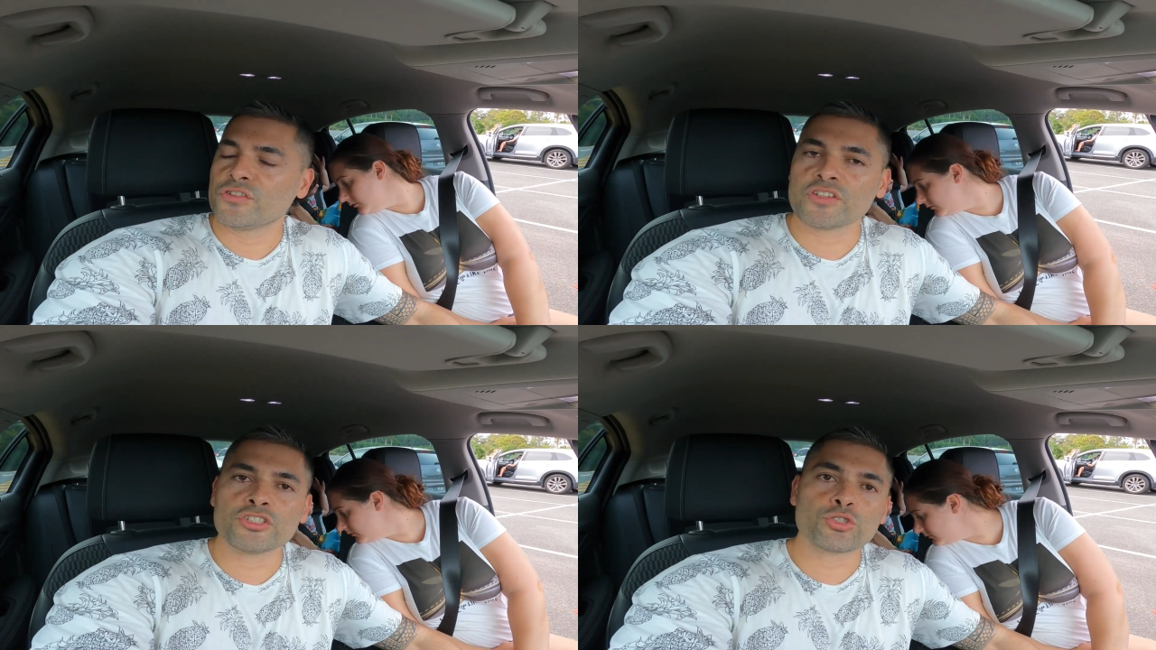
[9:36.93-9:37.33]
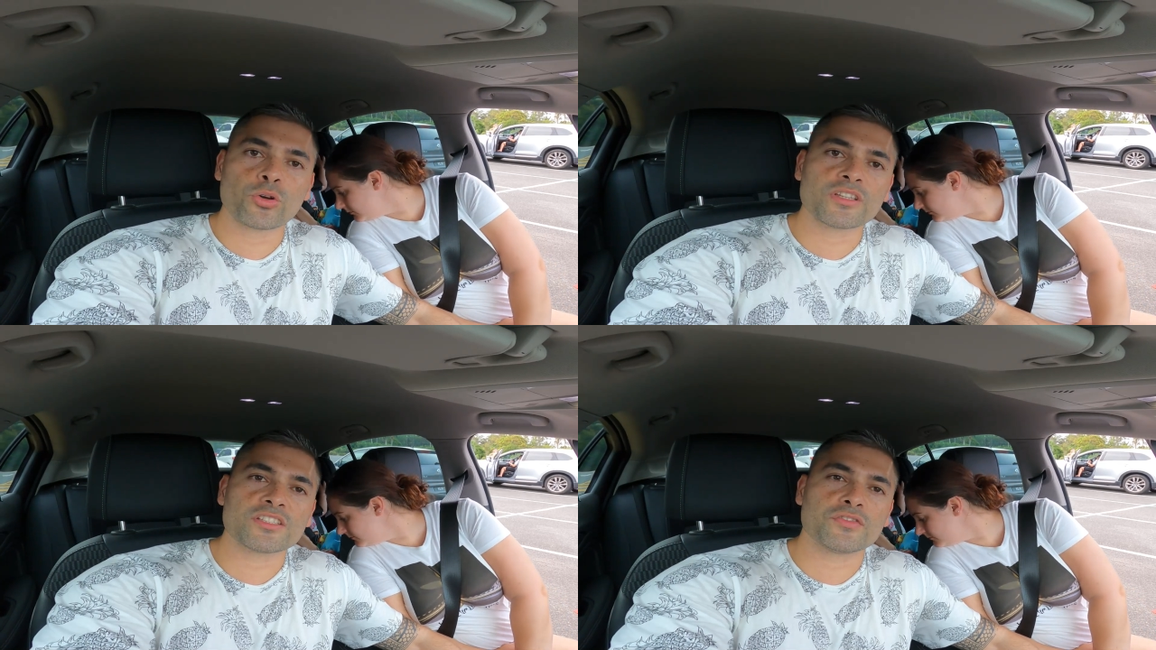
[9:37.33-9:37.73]
Speaker 1: If you've
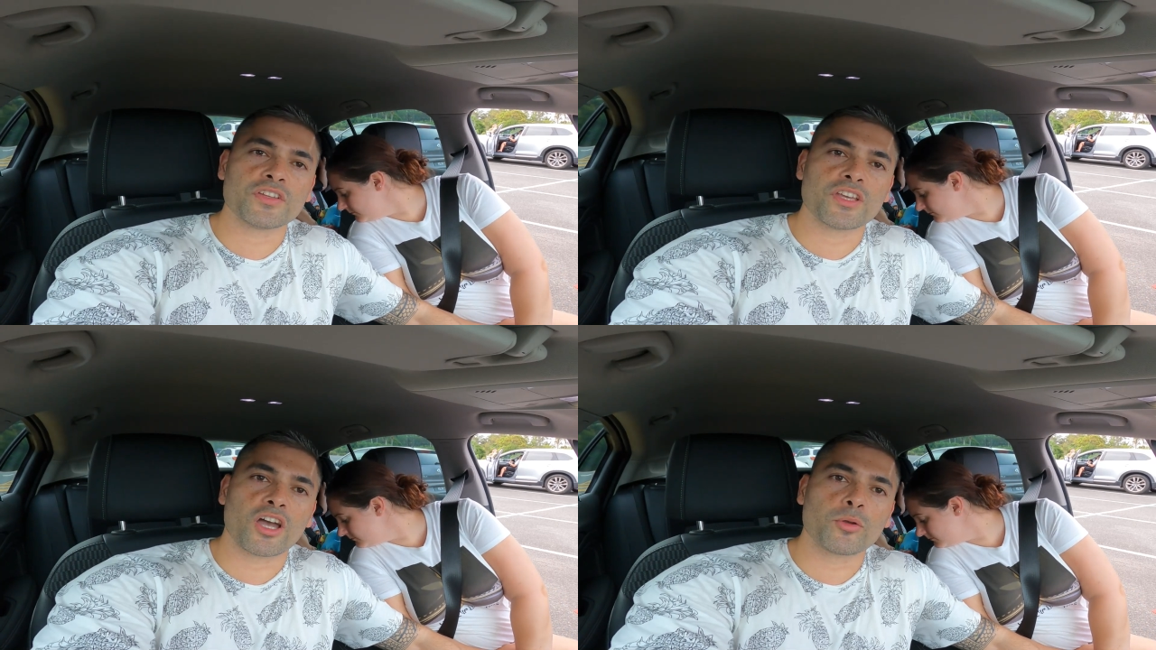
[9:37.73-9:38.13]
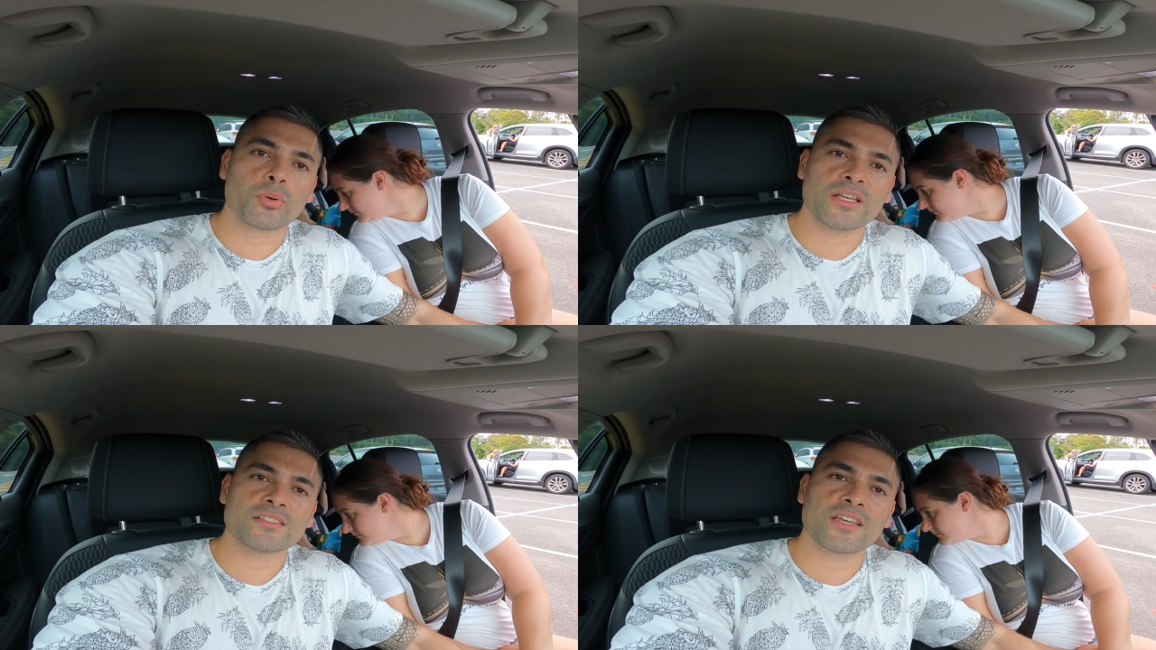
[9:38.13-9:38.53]
enjoyed this
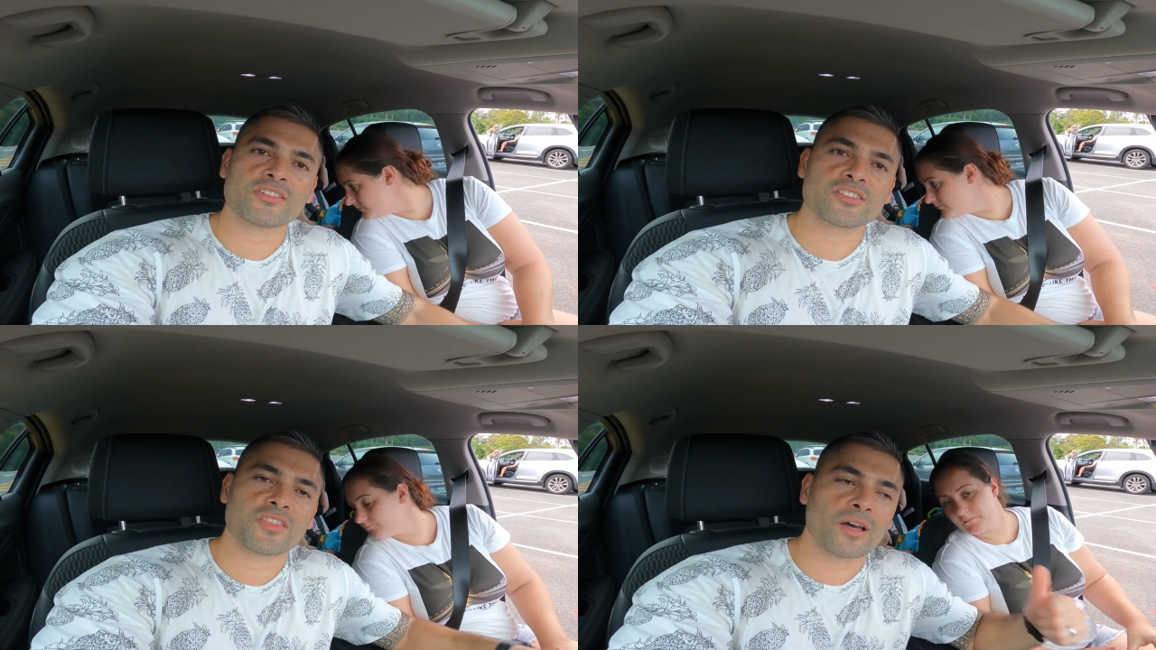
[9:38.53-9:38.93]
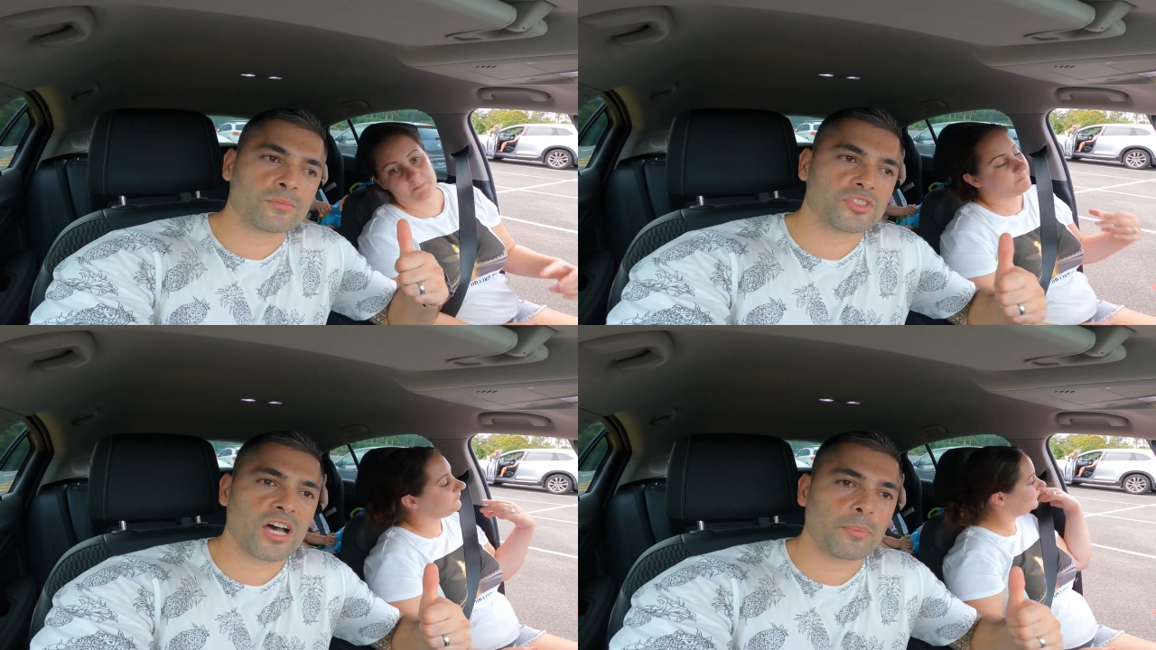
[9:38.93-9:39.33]
video, please give us a
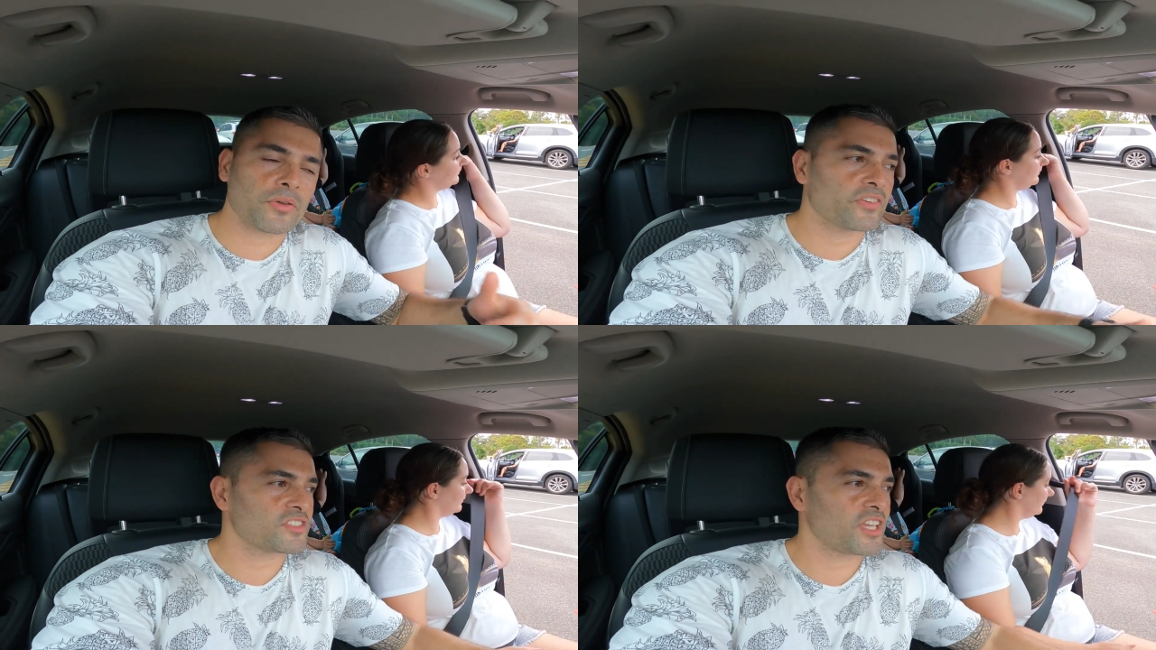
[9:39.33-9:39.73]
thumbs up. If